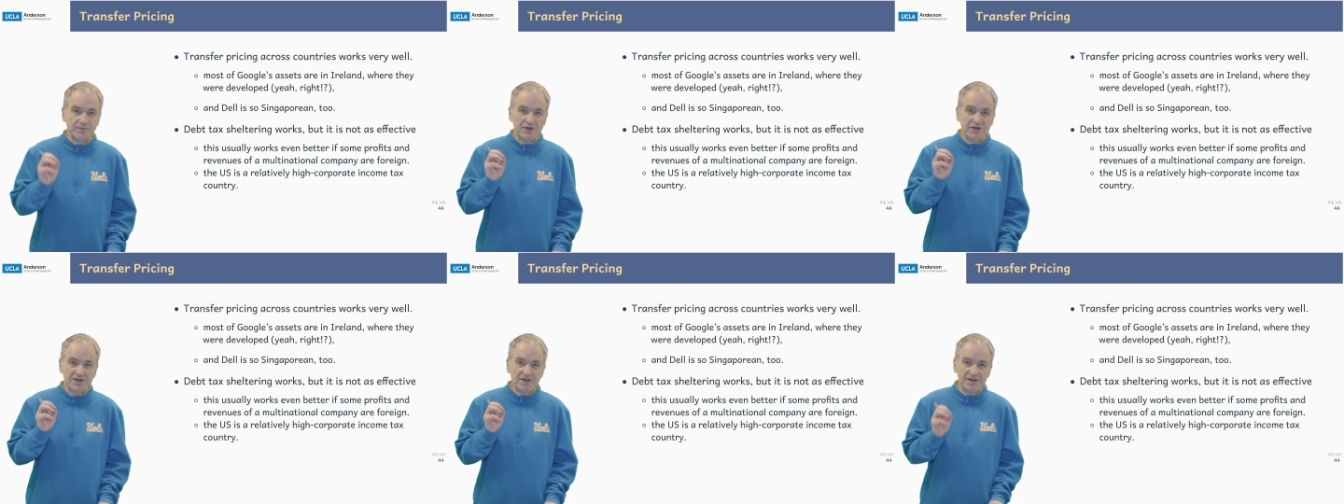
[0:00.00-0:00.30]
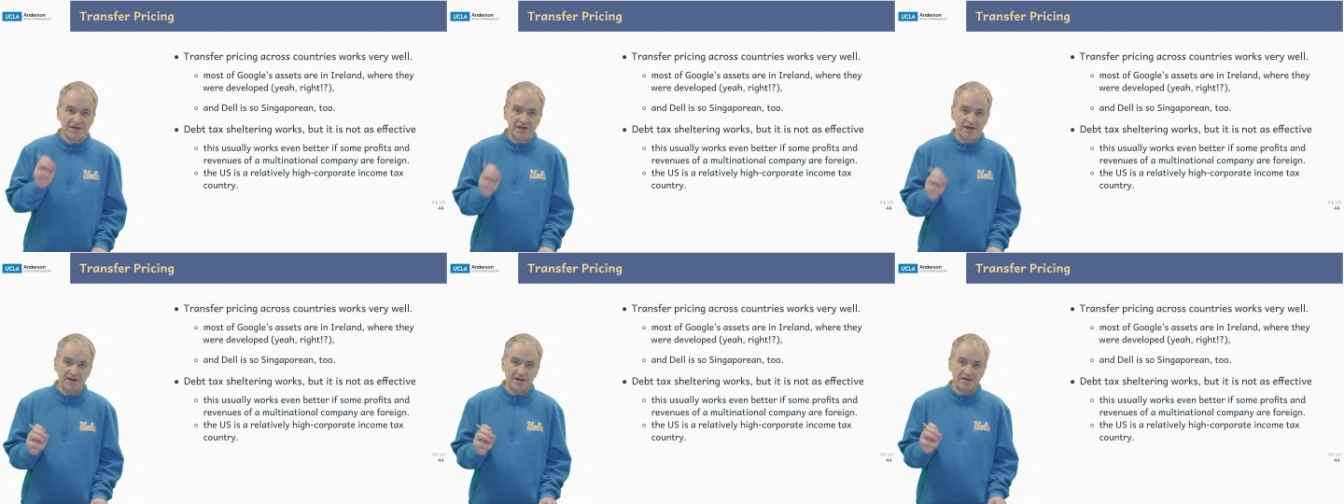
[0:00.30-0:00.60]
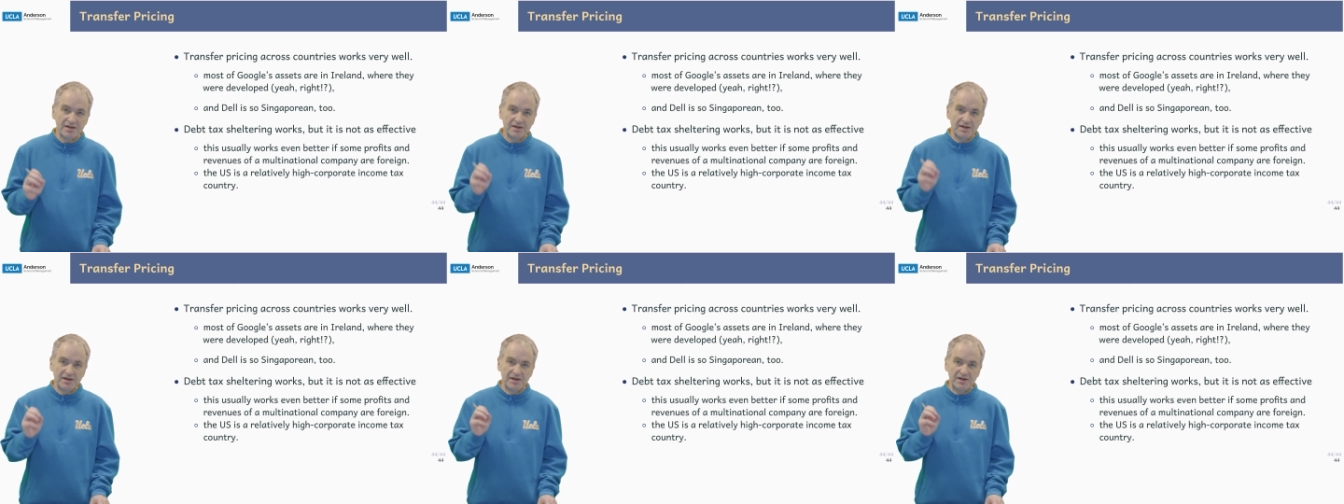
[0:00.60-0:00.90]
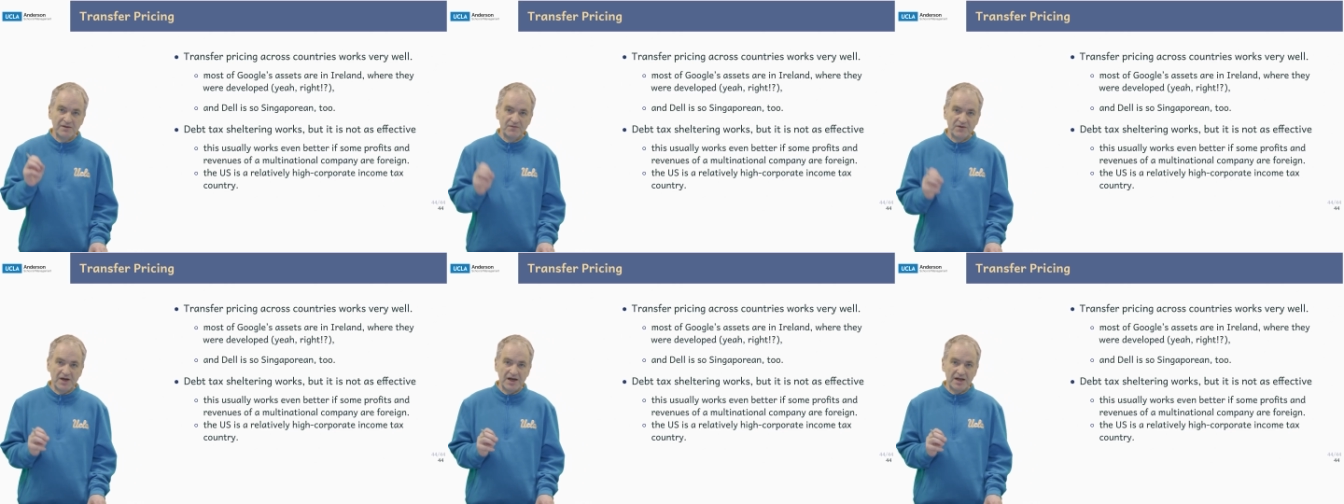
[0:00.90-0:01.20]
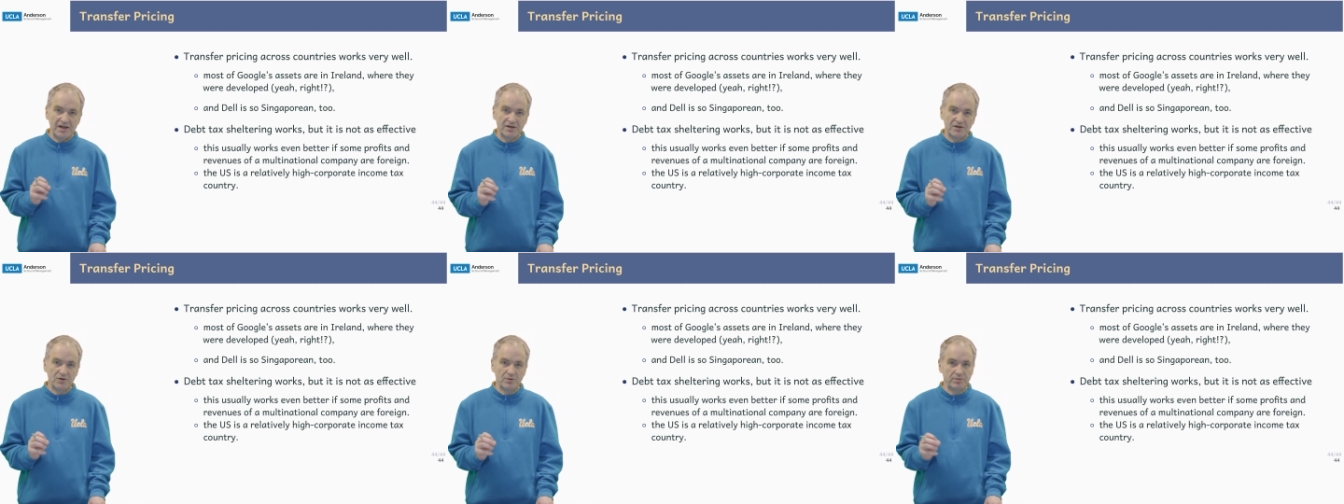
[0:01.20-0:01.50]
particularly
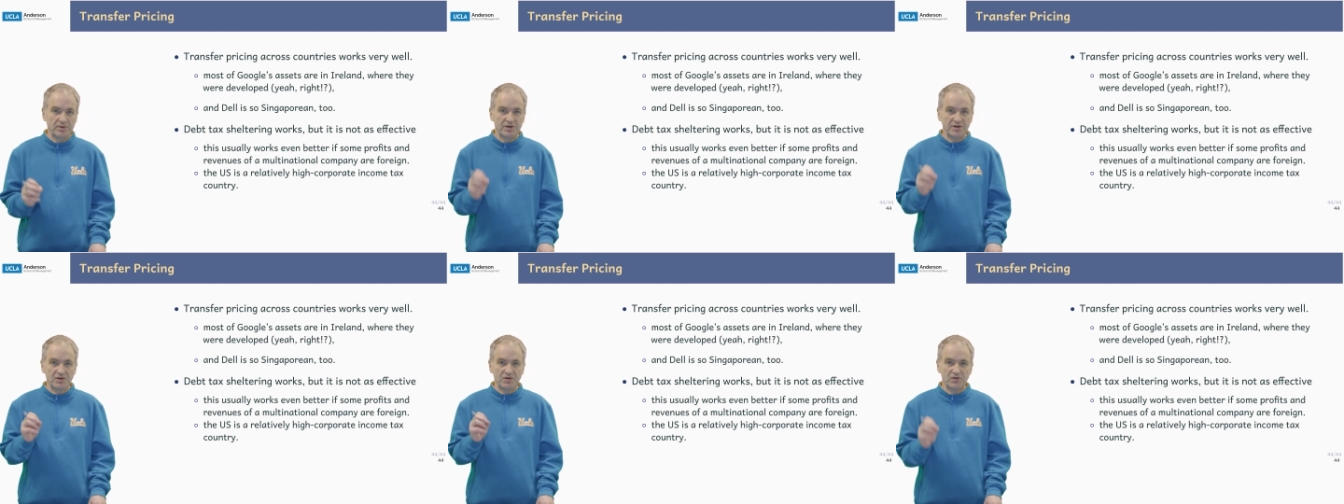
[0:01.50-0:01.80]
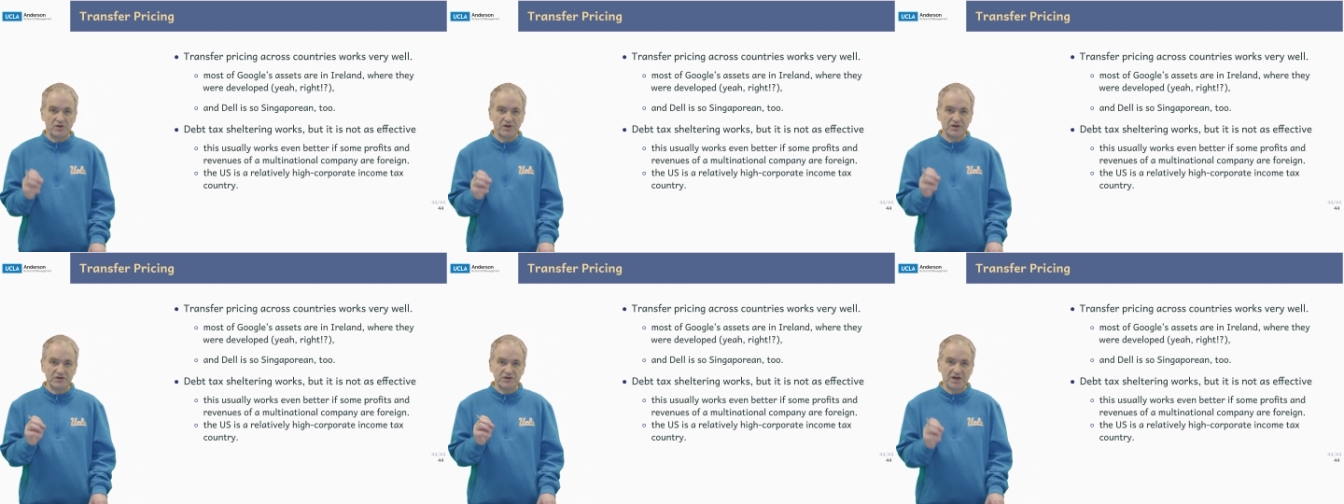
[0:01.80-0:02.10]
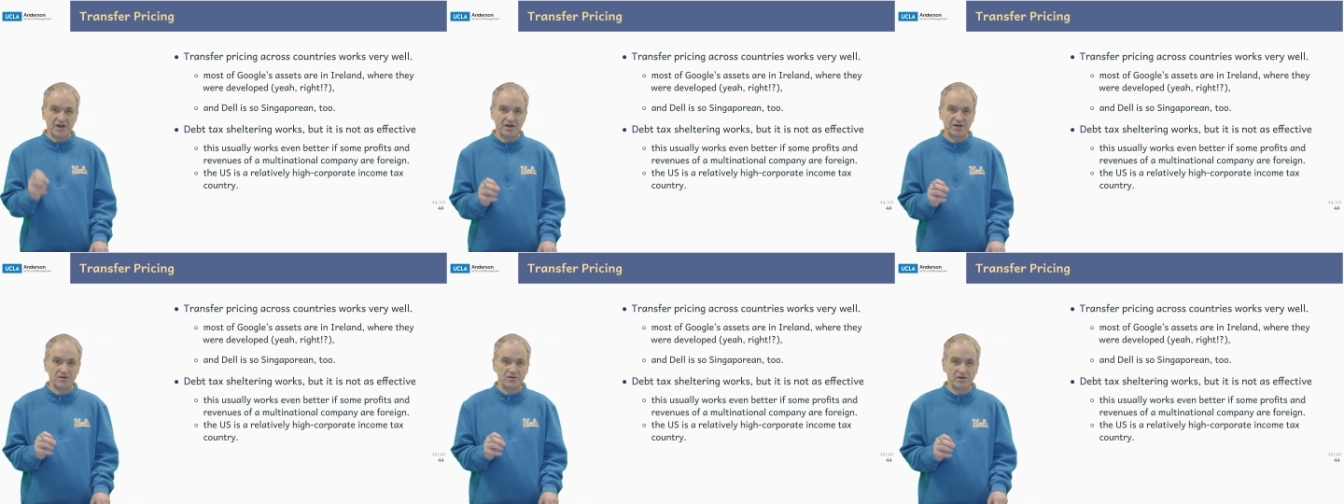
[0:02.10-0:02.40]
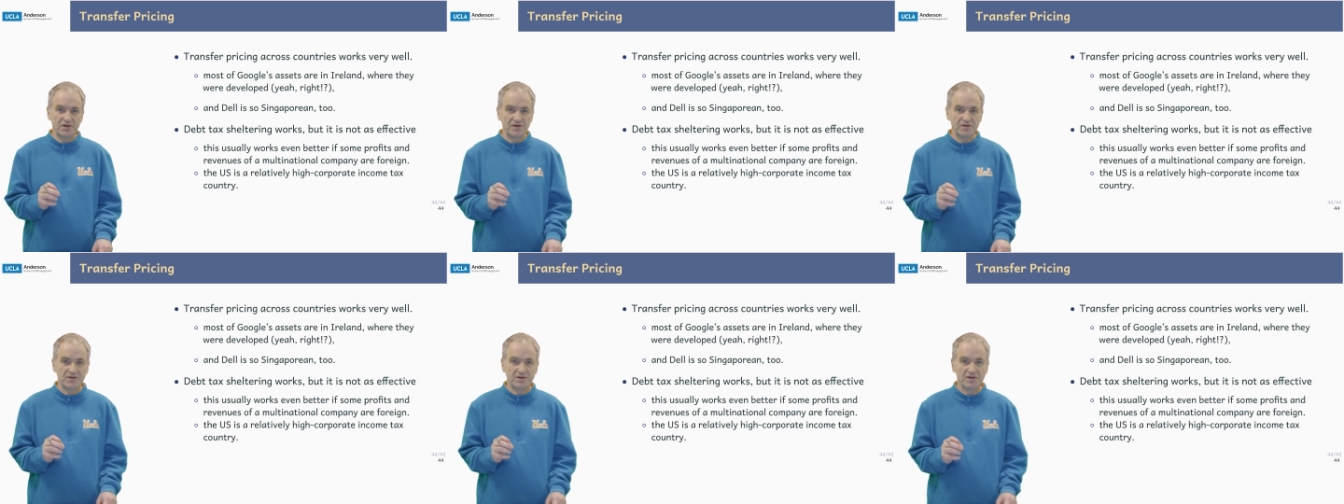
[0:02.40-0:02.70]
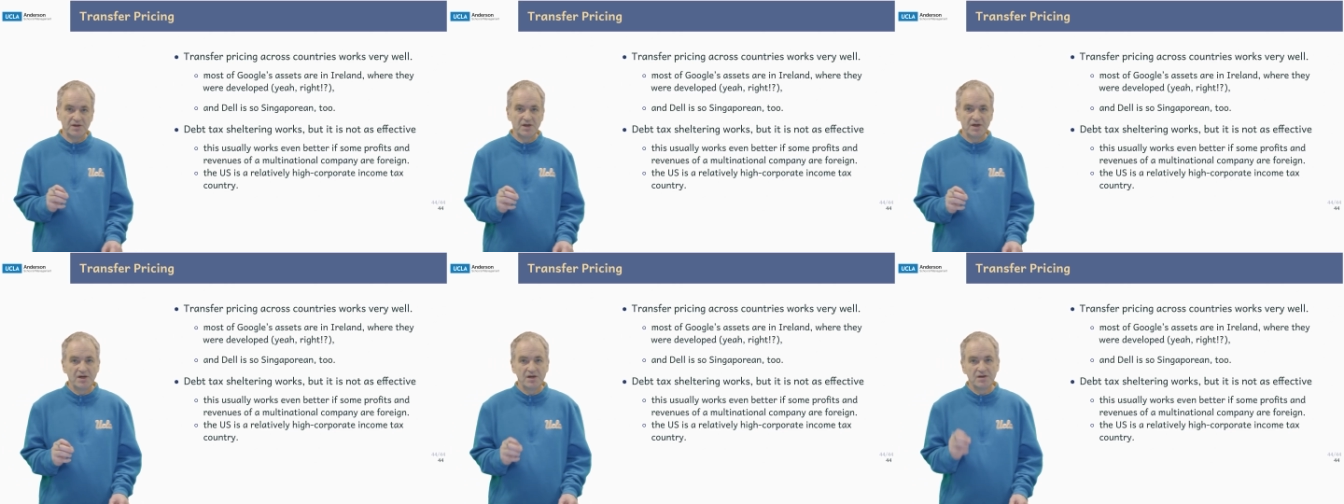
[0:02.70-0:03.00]
valuable across
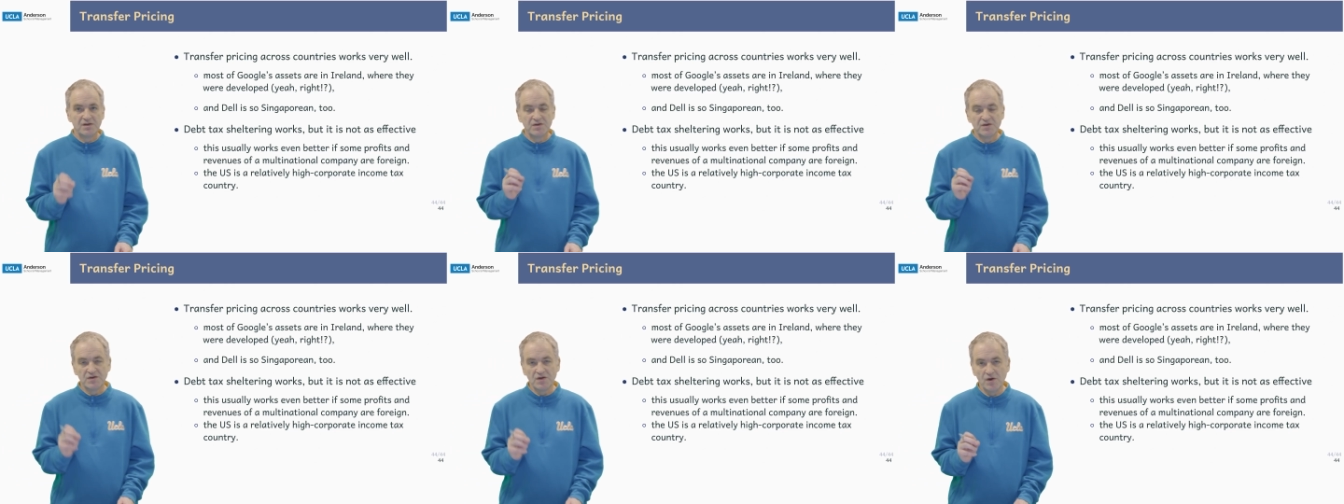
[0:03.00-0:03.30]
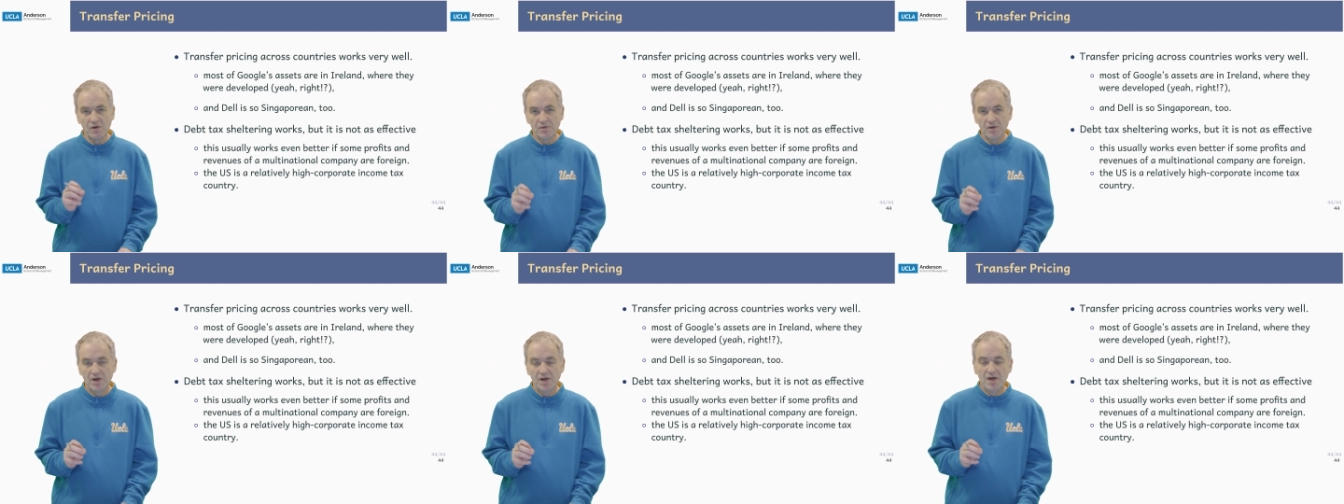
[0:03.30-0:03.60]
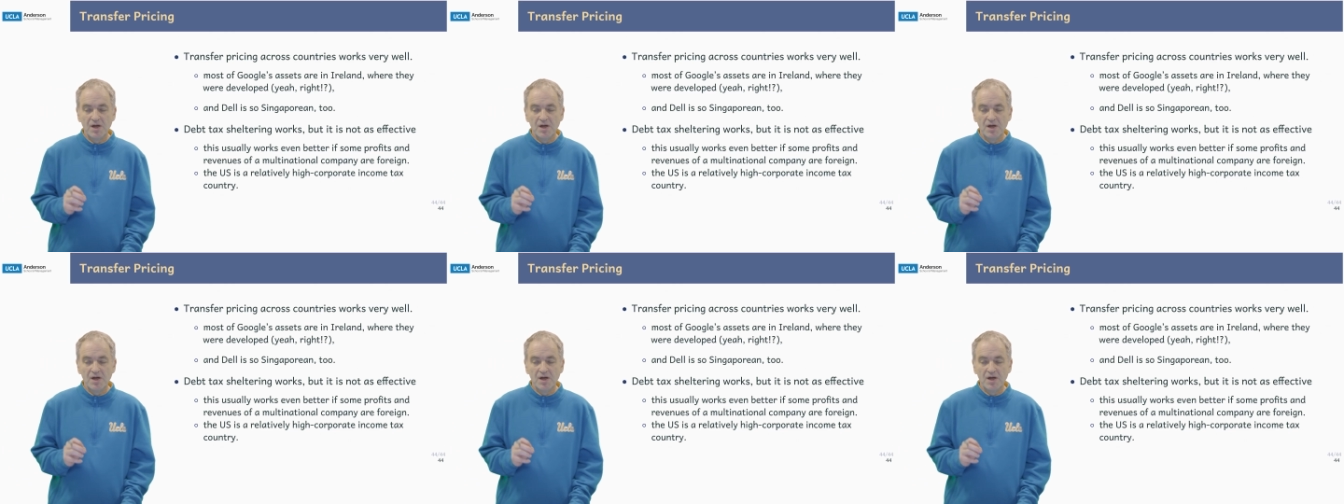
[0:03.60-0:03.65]
countries. So,